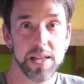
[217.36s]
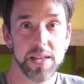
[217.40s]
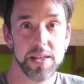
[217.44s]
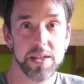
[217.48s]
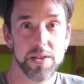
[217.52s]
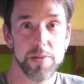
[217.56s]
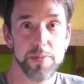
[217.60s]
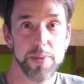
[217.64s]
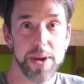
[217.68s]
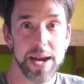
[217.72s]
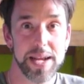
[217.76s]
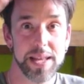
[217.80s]

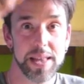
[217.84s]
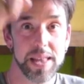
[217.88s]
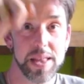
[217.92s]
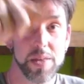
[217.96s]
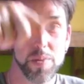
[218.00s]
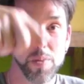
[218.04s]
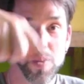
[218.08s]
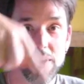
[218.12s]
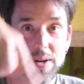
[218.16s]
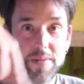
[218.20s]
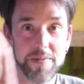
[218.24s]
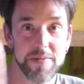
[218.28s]
you practice
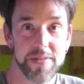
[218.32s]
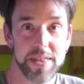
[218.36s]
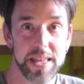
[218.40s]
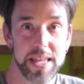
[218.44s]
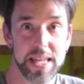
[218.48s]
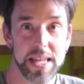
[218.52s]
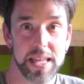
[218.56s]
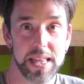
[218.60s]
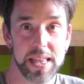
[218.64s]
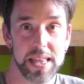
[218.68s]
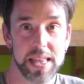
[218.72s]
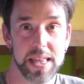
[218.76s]
one of
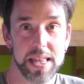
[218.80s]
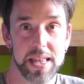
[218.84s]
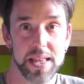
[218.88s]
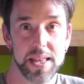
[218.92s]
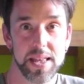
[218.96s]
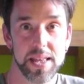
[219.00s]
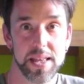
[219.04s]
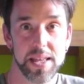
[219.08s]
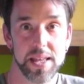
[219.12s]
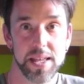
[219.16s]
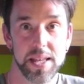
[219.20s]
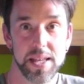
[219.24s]
these.
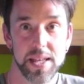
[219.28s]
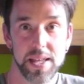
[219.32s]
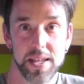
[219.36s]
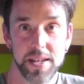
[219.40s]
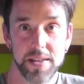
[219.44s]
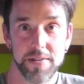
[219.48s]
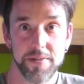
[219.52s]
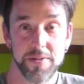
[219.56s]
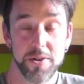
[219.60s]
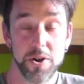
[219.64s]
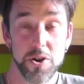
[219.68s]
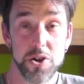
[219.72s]

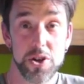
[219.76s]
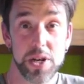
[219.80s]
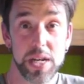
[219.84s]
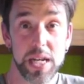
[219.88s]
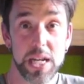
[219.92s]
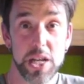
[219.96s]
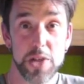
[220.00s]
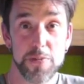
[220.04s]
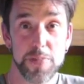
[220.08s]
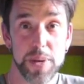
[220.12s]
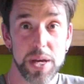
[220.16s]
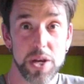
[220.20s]
First you need
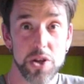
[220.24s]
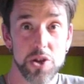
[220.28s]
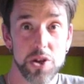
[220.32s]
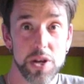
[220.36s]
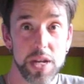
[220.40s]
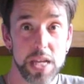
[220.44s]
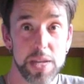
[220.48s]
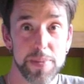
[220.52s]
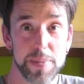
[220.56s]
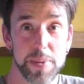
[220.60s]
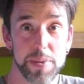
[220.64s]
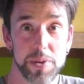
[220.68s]
each piece. You
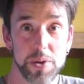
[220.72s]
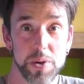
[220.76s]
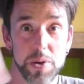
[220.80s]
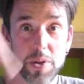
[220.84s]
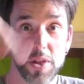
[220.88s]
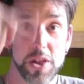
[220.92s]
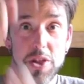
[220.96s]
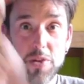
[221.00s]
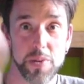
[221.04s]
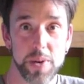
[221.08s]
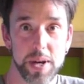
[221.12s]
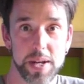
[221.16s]
need to be able to do
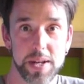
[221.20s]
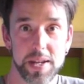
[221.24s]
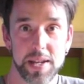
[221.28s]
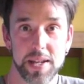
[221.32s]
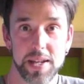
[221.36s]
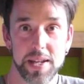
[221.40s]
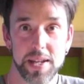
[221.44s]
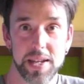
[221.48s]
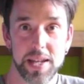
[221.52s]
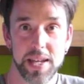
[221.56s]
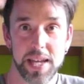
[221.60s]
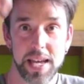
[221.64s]
this one,
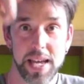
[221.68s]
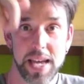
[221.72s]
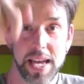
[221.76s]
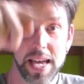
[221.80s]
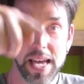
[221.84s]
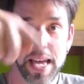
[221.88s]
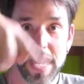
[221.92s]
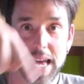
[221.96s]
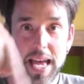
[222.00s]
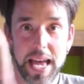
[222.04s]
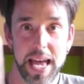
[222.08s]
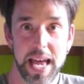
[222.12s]

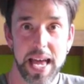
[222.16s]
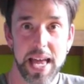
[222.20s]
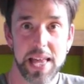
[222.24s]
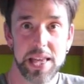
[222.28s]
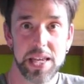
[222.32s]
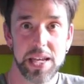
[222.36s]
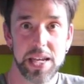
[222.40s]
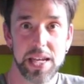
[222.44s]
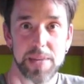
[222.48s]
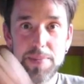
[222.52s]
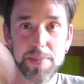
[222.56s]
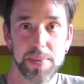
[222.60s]
and
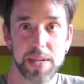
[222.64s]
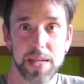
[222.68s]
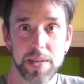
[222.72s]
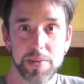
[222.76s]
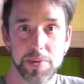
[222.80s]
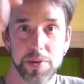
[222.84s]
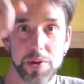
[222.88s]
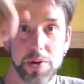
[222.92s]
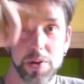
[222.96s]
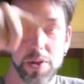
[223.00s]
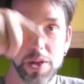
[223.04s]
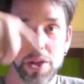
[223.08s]
you need to be able
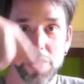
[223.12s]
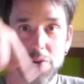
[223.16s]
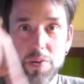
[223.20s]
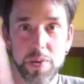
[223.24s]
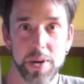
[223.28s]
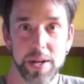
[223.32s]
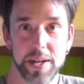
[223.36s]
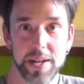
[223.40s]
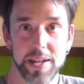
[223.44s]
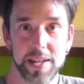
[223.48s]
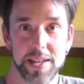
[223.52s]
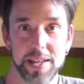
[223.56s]
to do this
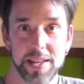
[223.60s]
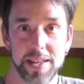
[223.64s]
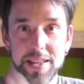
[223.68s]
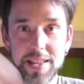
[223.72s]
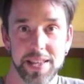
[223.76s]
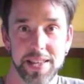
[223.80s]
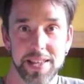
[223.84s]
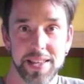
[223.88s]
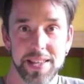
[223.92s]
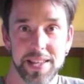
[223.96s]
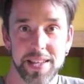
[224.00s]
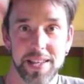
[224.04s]
one.
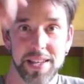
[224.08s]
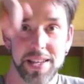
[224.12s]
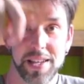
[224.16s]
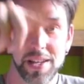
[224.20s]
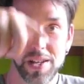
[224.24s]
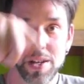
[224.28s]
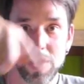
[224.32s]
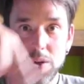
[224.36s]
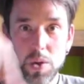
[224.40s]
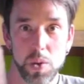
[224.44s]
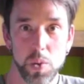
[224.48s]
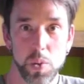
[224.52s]

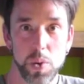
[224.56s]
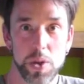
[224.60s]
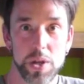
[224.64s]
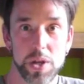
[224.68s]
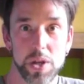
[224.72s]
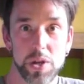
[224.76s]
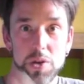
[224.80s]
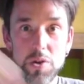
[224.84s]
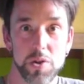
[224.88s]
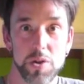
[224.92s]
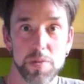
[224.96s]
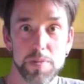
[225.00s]
When you
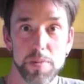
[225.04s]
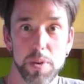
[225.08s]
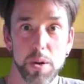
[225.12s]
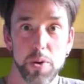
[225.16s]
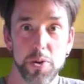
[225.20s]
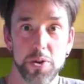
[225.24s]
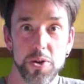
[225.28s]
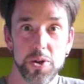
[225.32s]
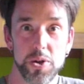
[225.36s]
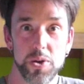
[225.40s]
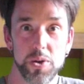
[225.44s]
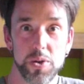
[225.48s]
can do them
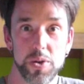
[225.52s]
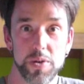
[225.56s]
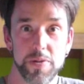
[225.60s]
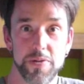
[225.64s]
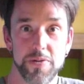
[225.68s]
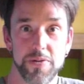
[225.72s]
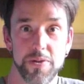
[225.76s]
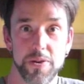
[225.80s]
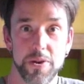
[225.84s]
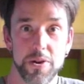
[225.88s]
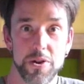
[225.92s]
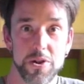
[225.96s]
both, you do the
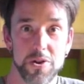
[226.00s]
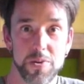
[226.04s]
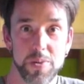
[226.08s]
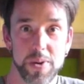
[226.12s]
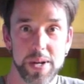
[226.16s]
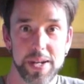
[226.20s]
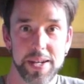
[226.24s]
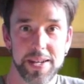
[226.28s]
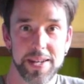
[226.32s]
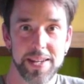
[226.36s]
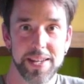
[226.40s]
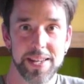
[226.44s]
first
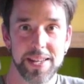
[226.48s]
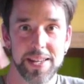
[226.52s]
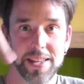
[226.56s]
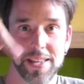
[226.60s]
one,